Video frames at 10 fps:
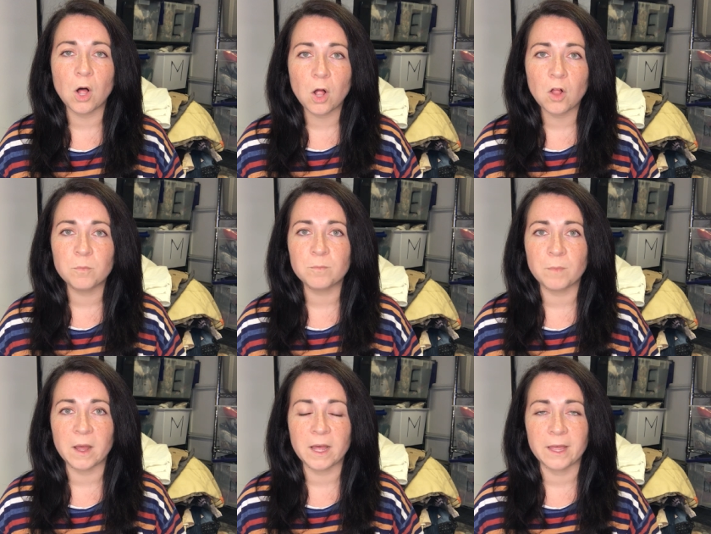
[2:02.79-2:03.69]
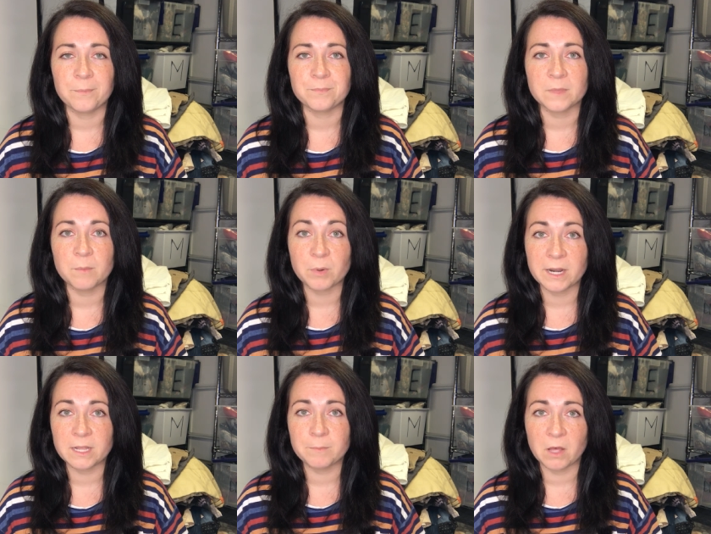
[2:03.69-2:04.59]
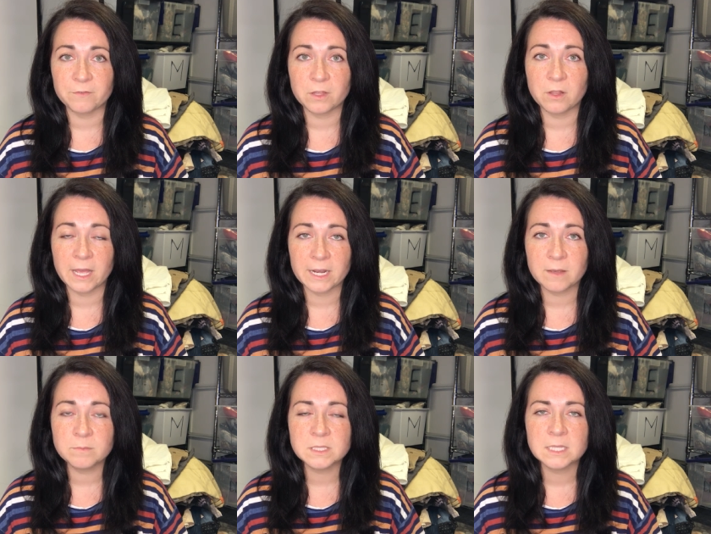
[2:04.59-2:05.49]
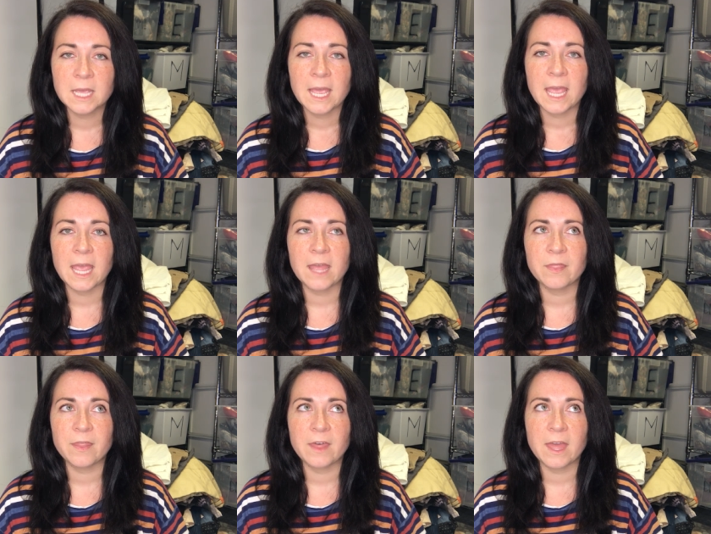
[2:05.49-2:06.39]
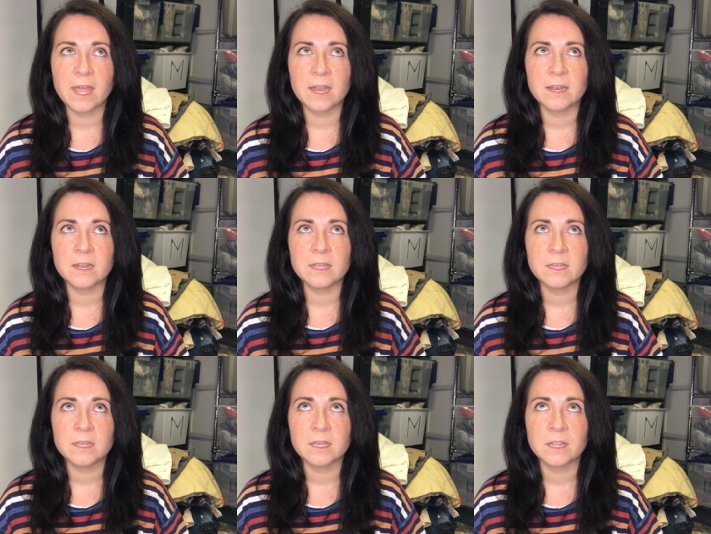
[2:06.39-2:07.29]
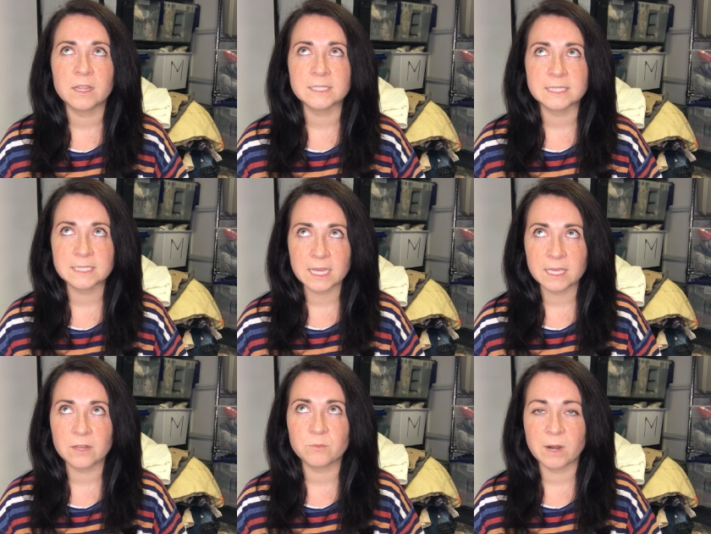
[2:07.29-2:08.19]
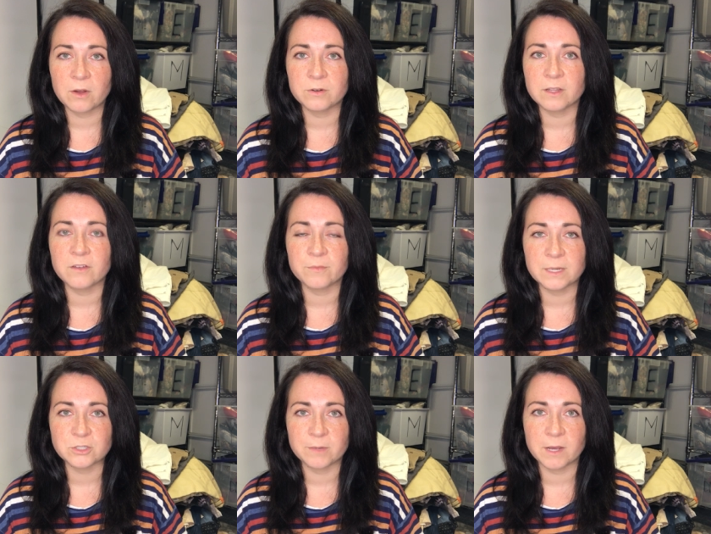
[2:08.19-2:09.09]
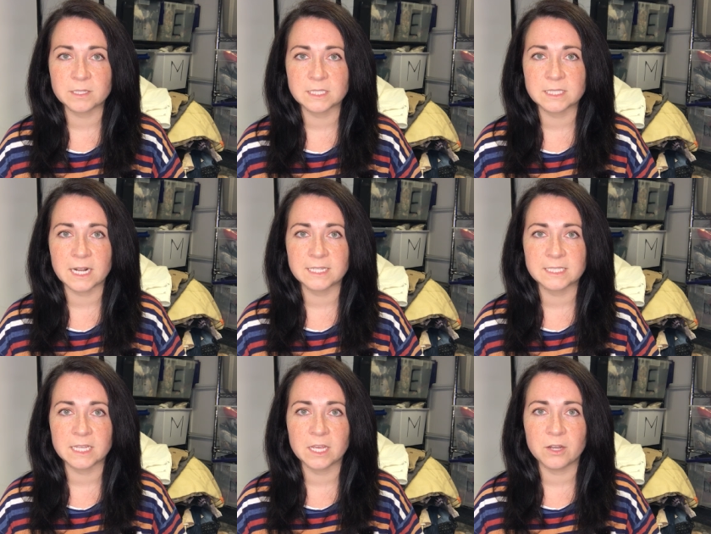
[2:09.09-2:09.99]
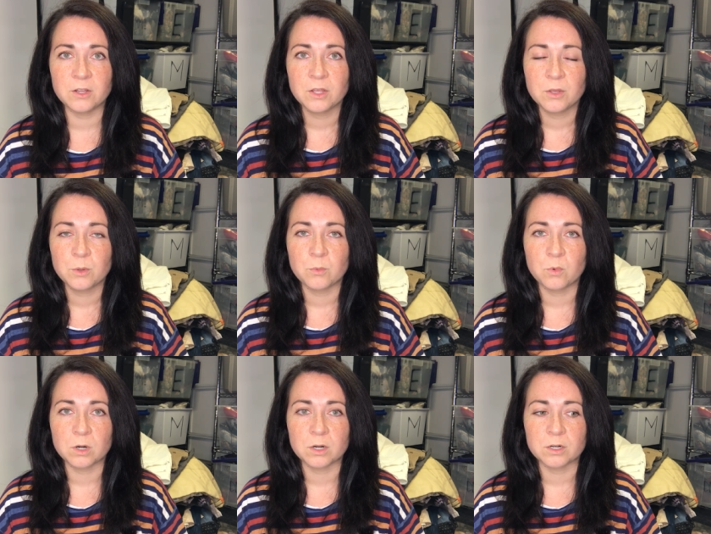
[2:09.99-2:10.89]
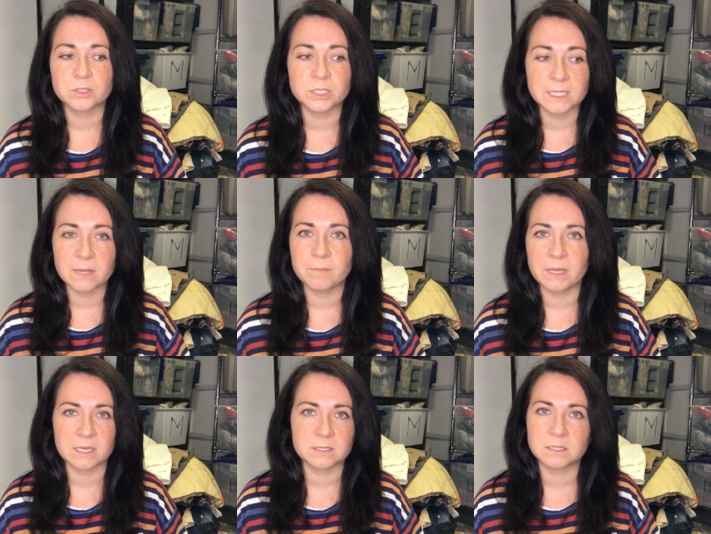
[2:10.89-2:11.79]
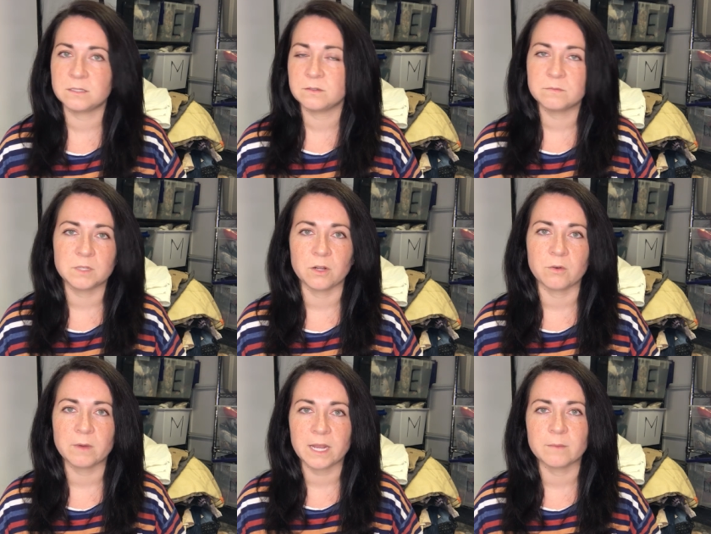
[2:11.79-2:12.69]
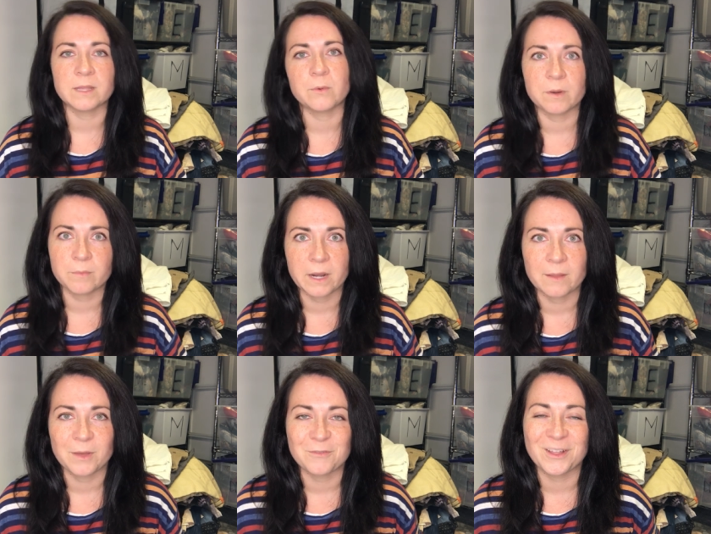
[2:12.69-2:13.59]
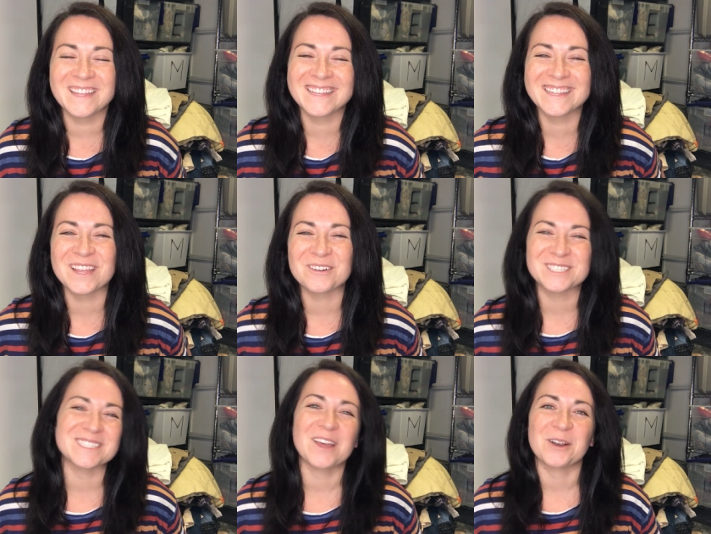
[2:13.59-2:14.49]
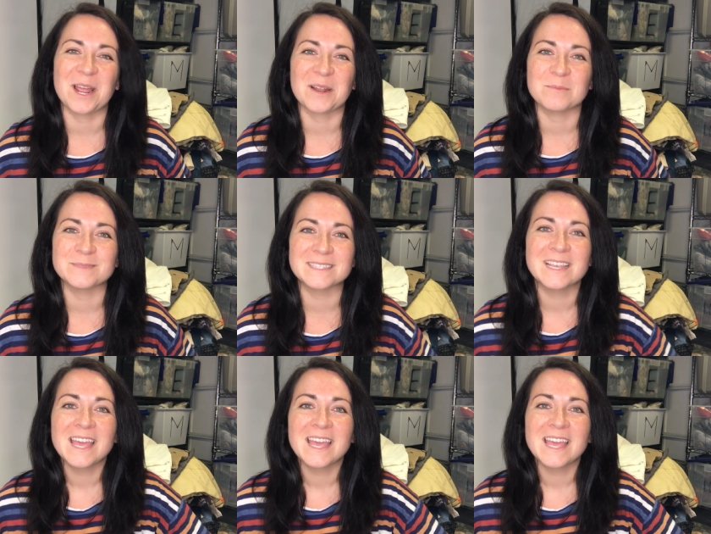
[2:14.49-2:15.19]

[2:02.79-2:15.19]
all um, Brandy Melville items, and then the second round of mystery boxes that I did were just like mixed, you know, item. They weren't Brandy Melville. They were just other items